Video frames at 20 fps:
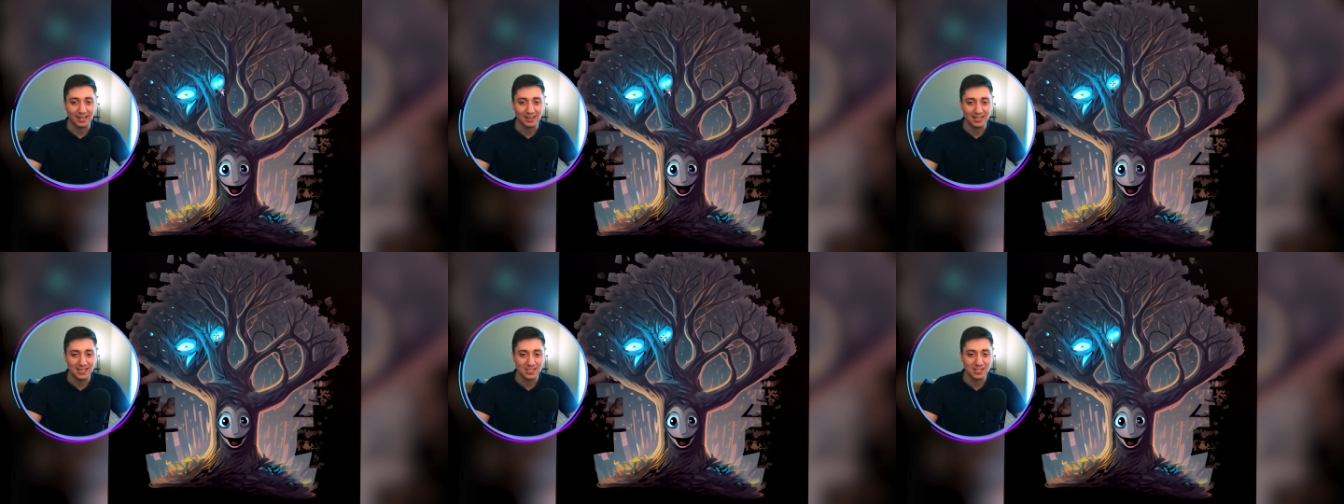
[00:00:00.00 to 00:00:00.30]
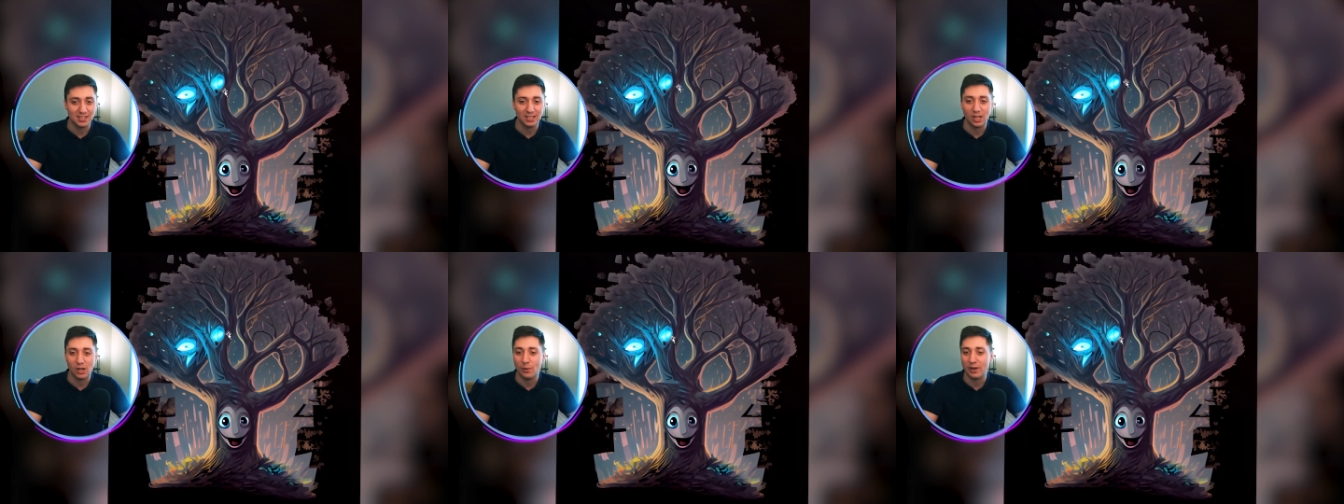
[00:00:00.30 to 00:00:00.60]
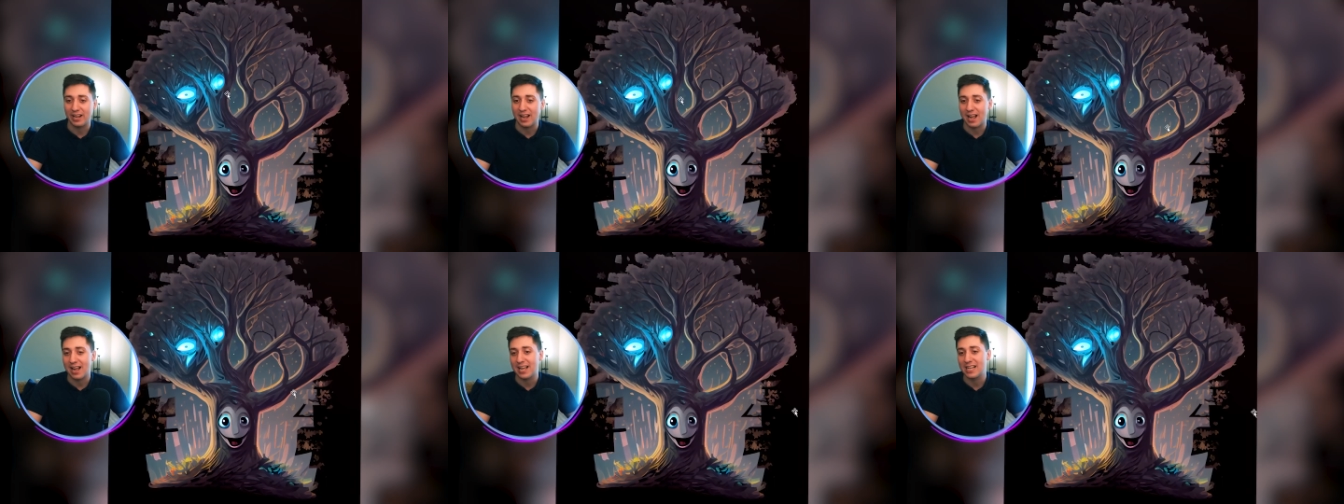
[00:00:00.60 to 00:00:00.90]
These
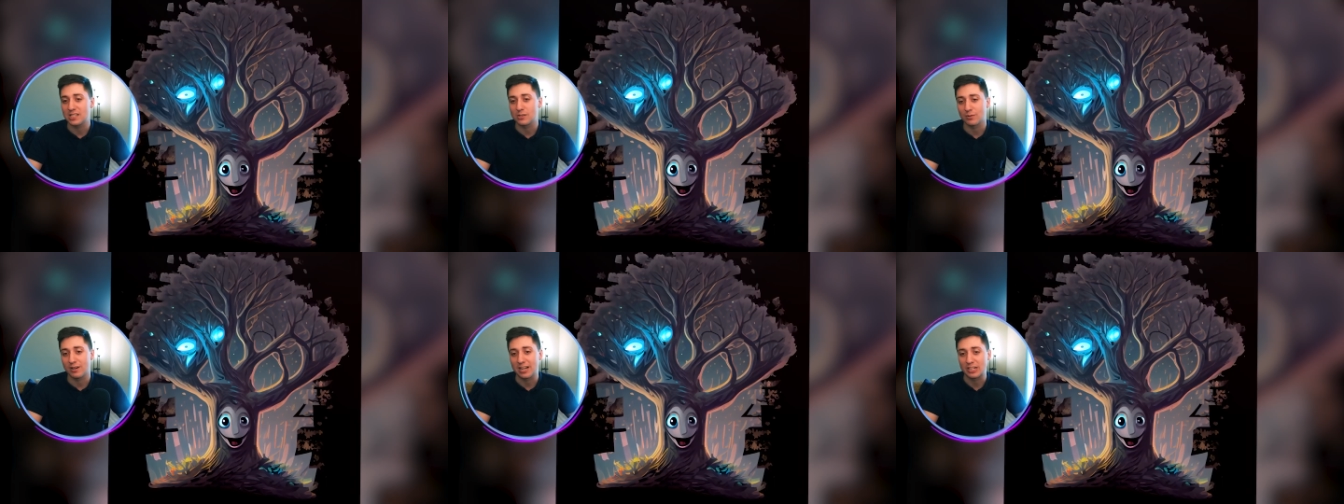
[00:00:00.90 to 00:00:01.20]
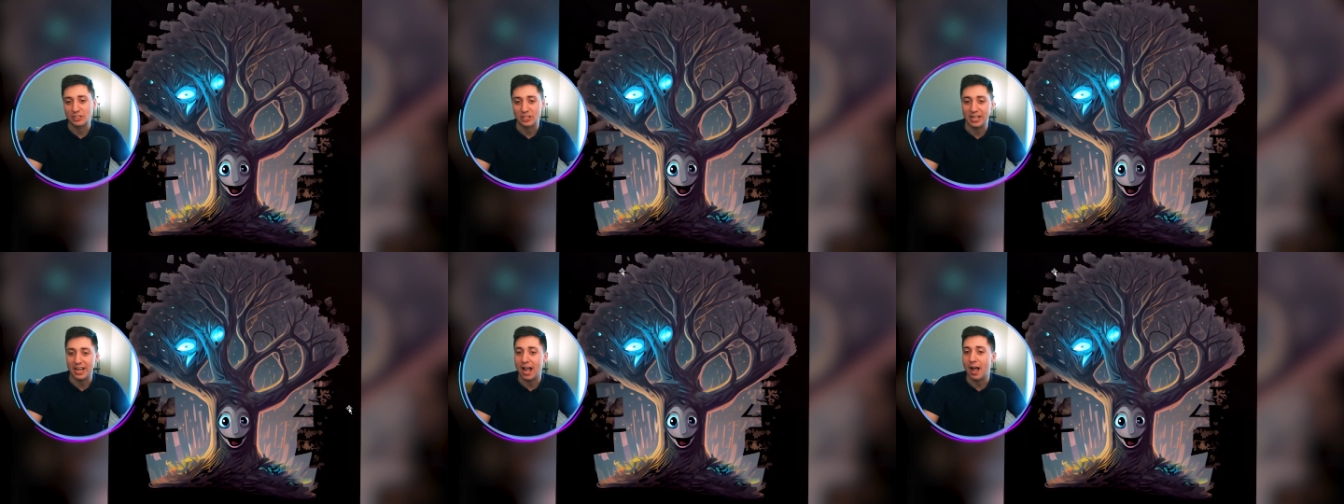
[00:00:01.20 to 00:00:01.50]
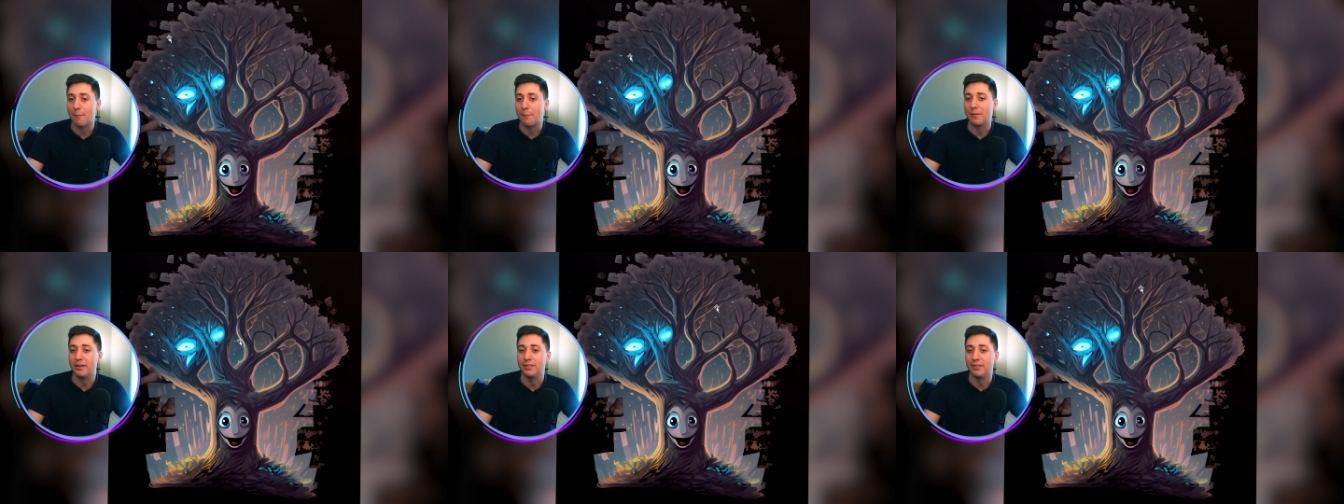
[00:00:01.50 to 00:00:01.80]
glowing eyes were actually
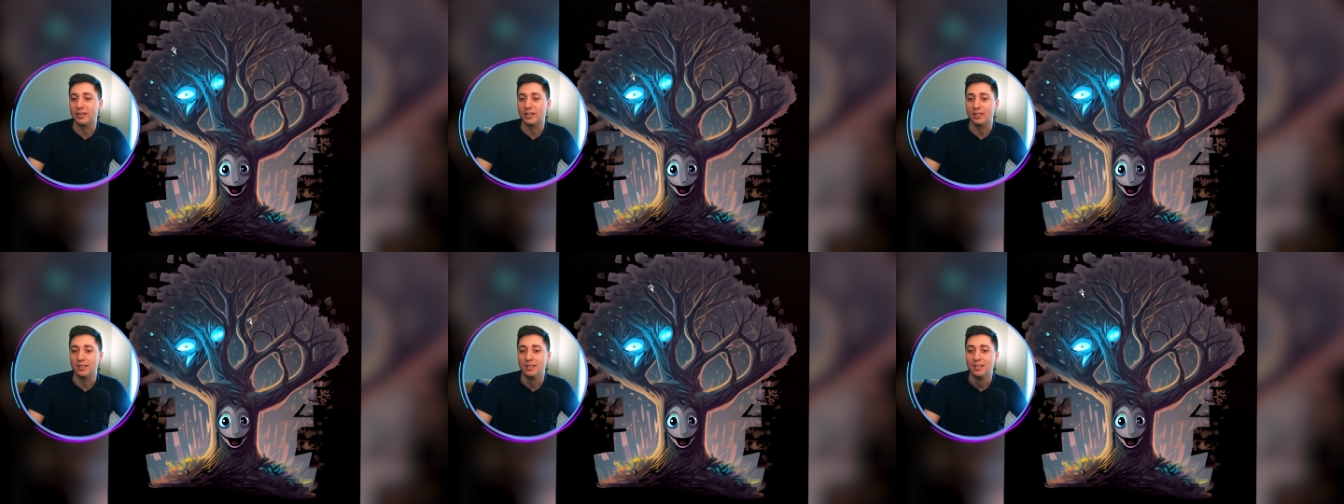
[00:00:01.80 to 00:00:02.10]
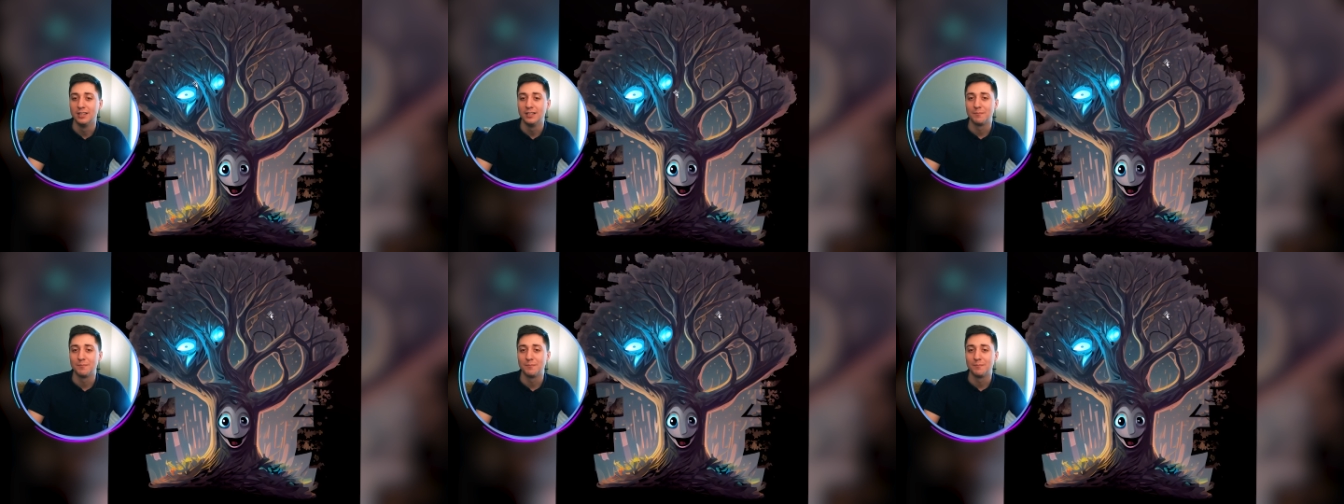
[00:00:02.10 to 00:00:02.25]
up in the